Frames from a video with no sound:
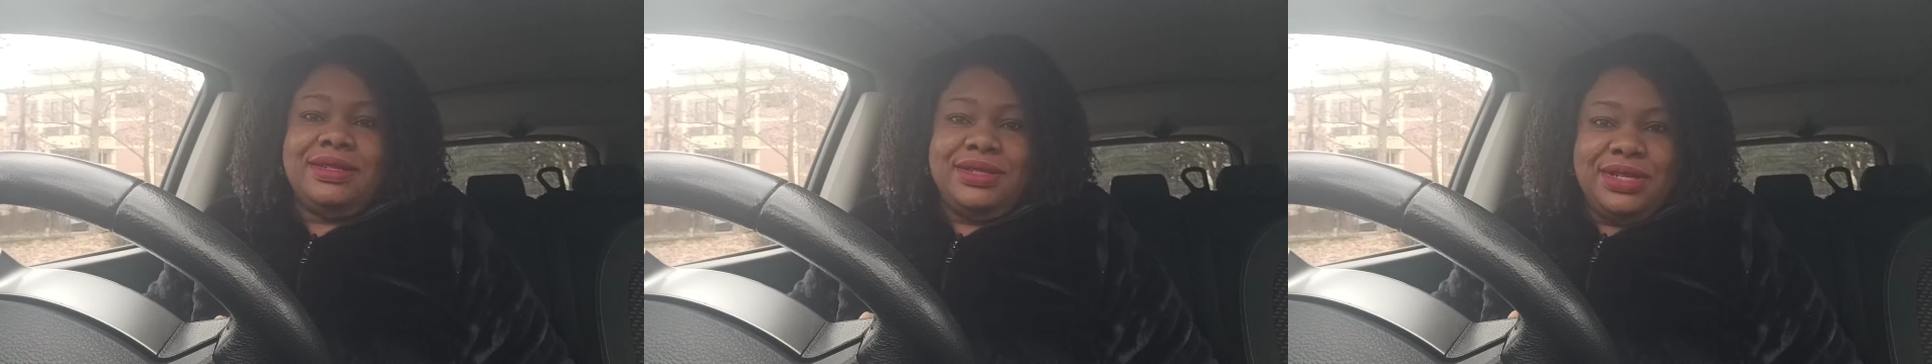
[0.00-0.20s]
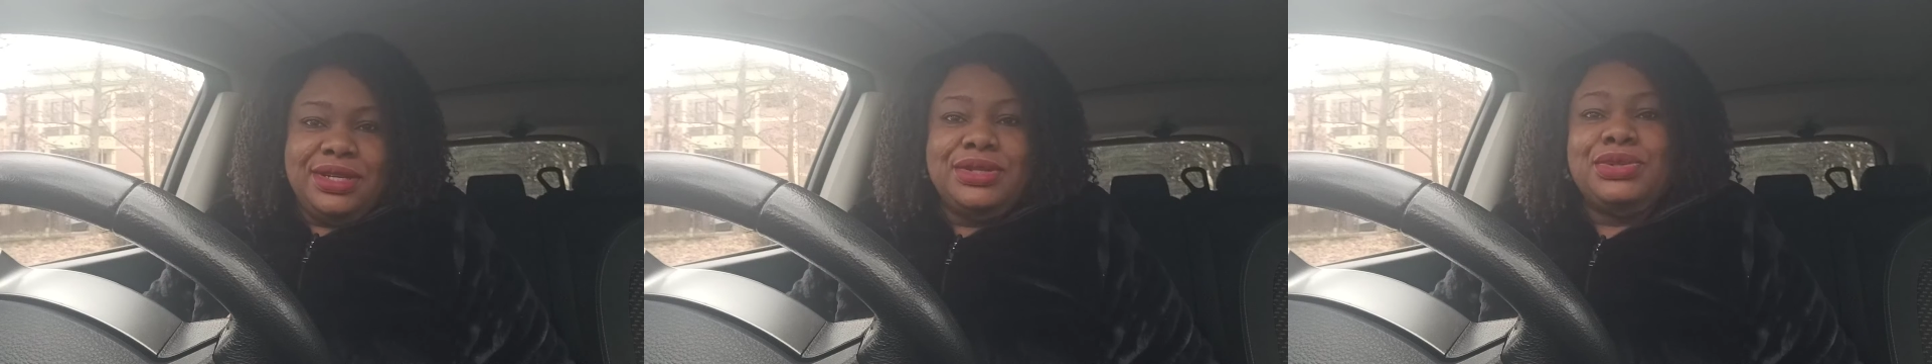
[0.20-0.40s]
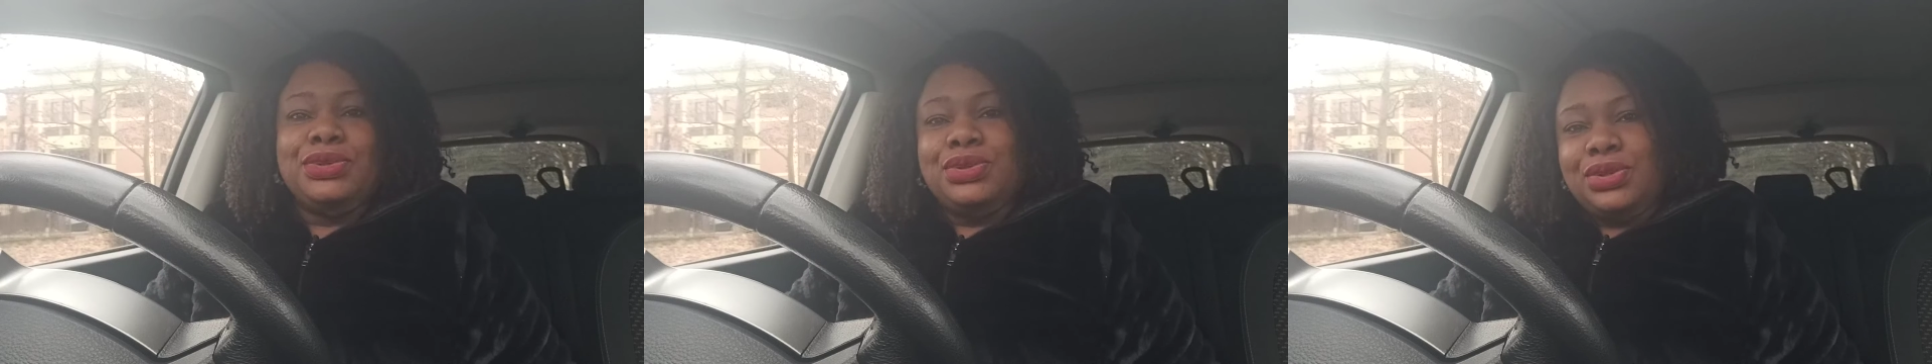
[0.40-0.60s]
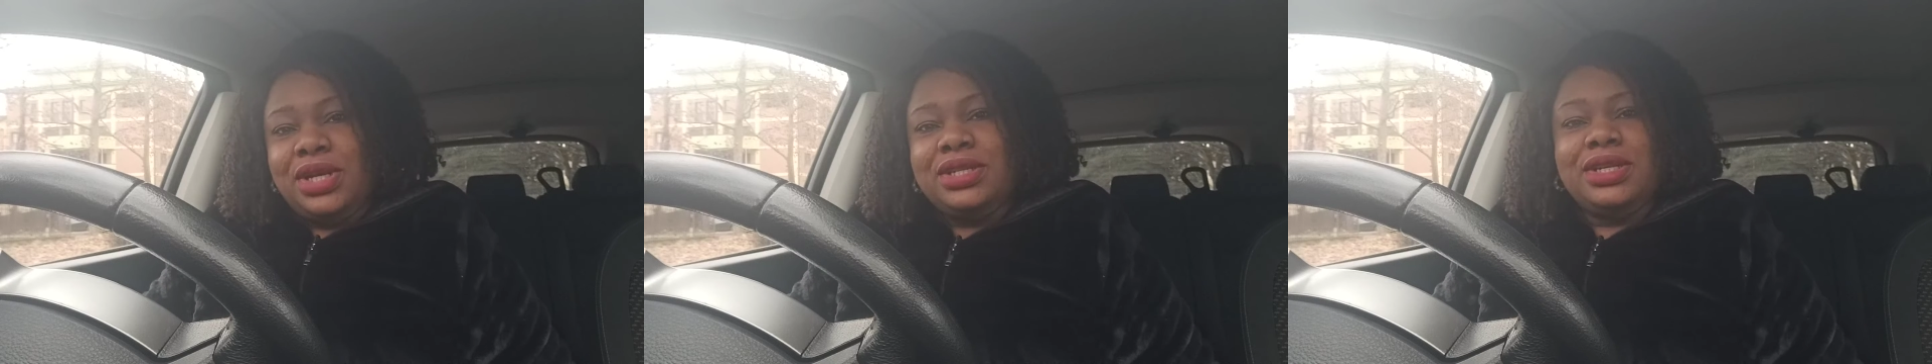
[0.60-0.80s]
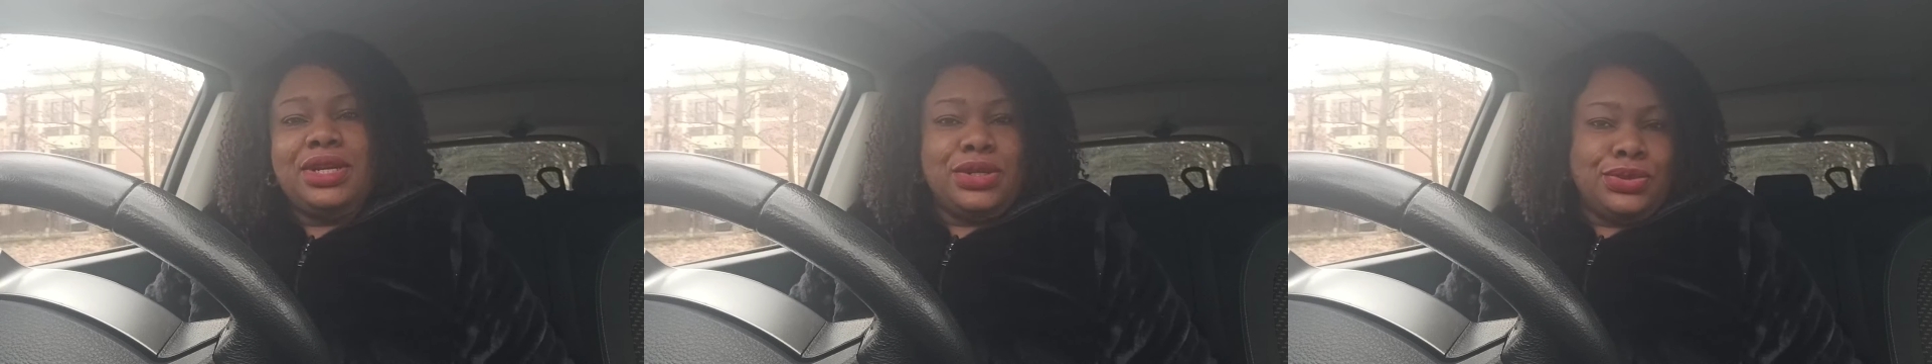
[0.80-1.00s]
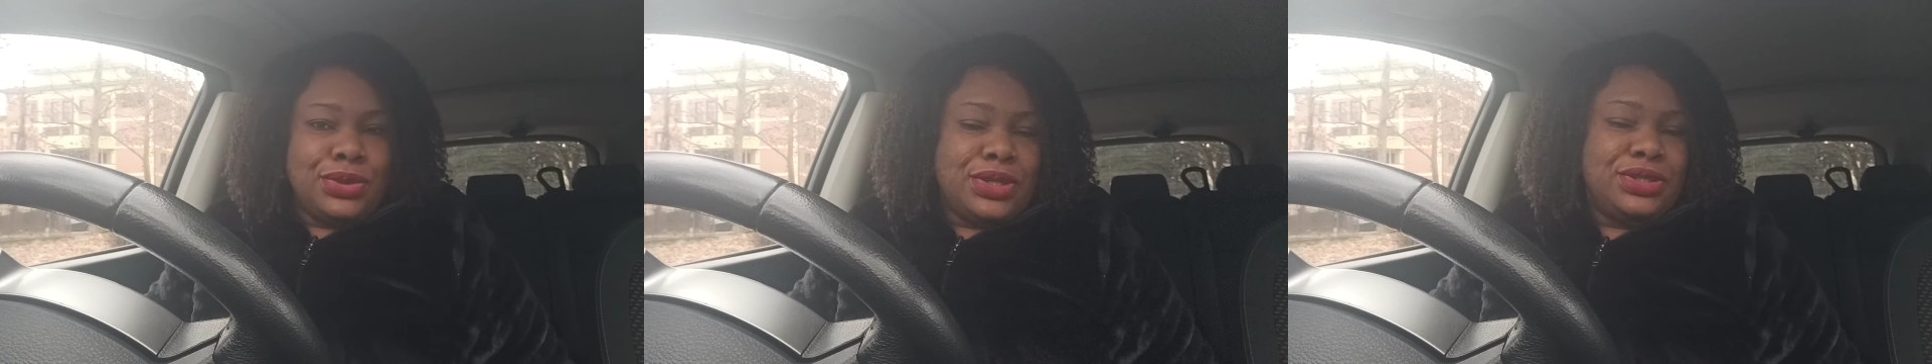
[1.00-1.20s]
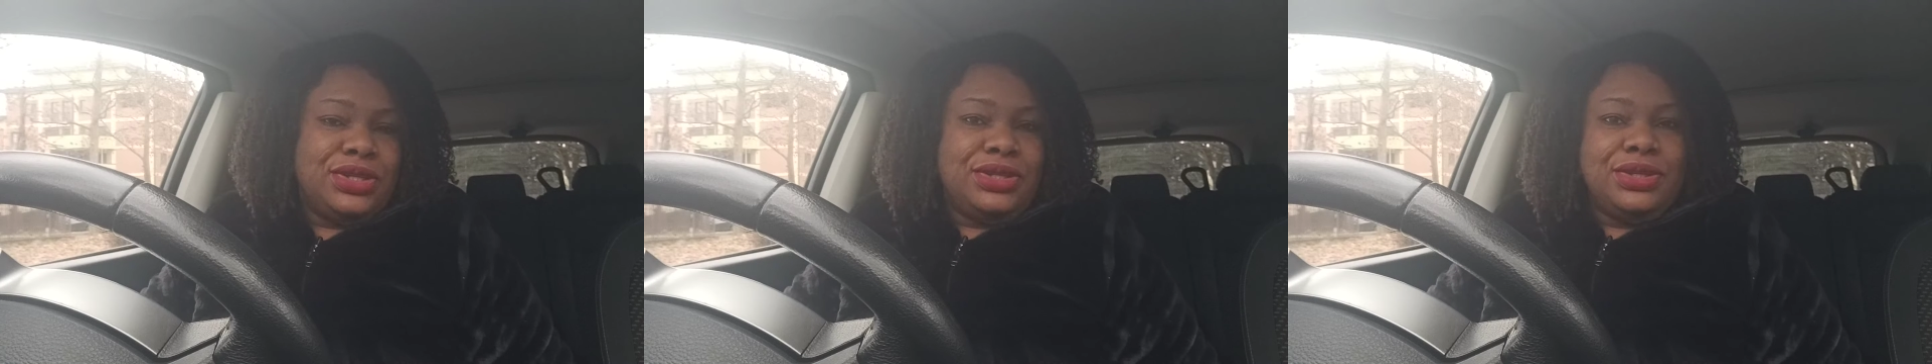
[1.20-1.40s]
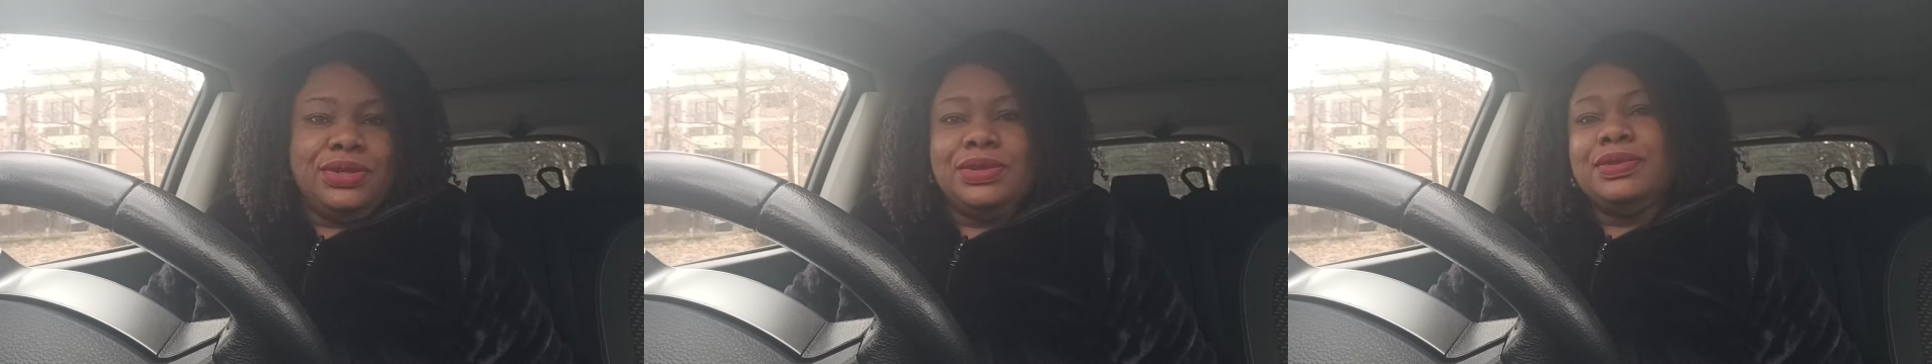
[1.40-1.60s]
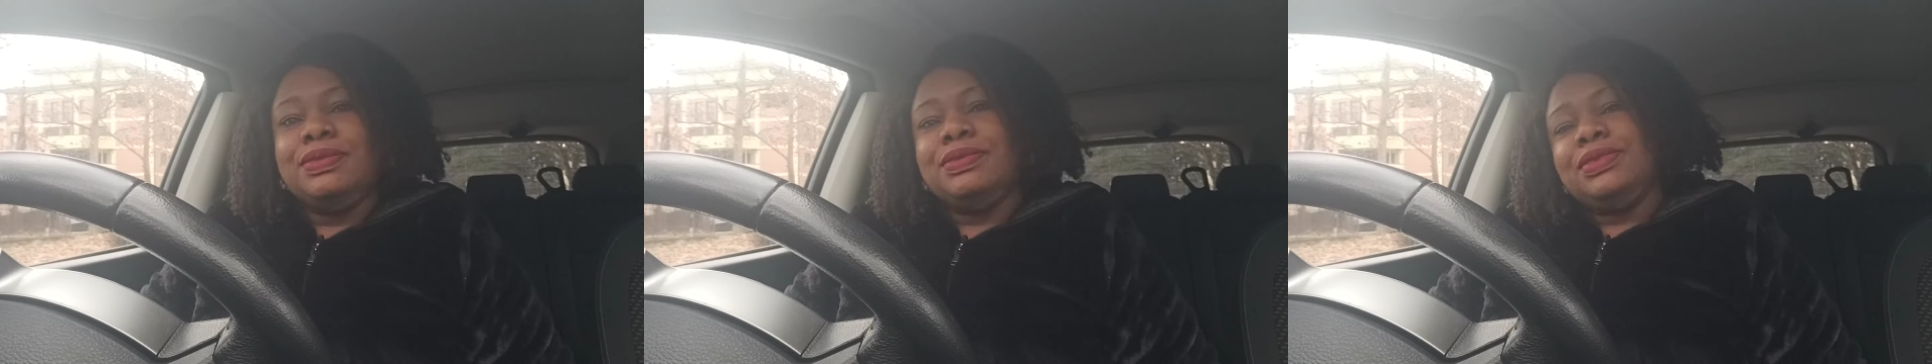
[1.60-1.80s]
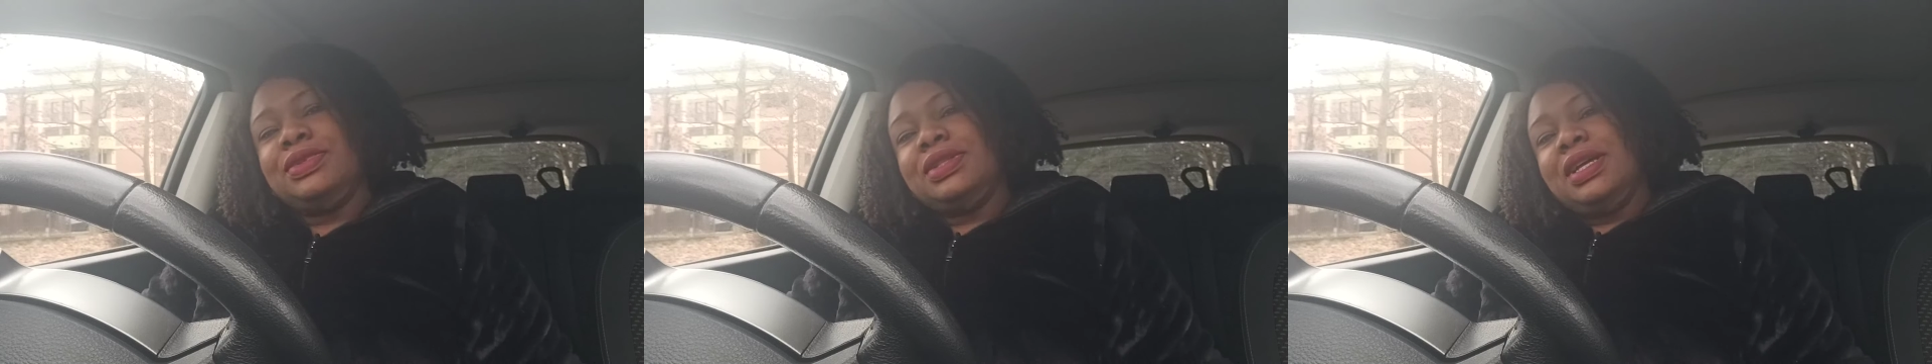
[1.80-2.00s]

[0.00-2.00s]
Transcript: in 2022.